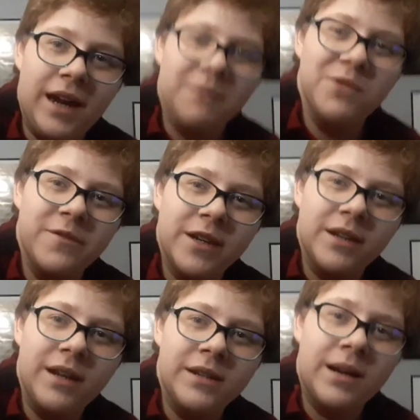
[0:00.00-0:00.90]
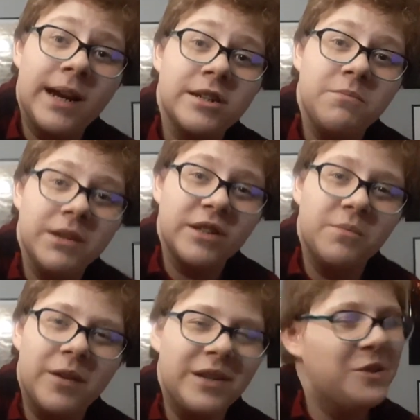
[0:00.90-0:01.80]
I'm moving it and not actually pressing the
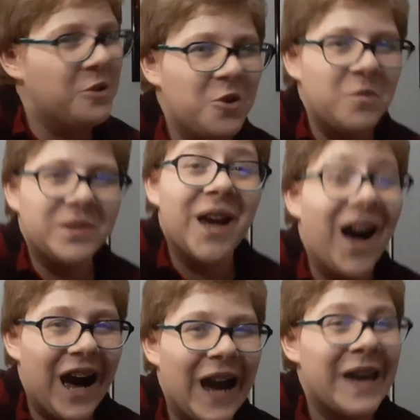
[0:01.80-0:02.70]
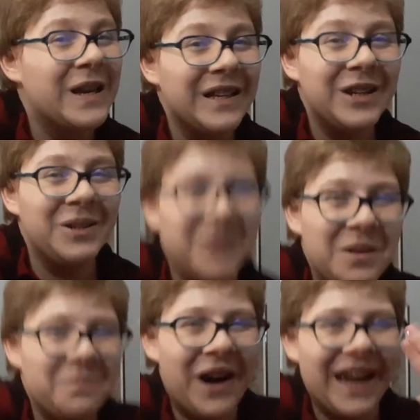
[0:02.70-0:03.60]
button. Oops. Hi.
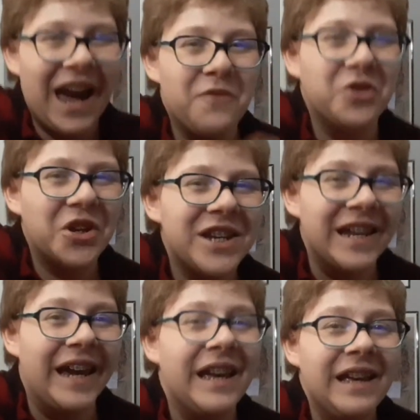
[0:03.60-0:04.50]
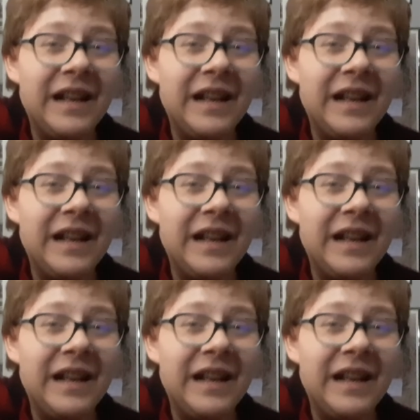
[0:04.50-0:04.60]
Goodbye. Have a good day.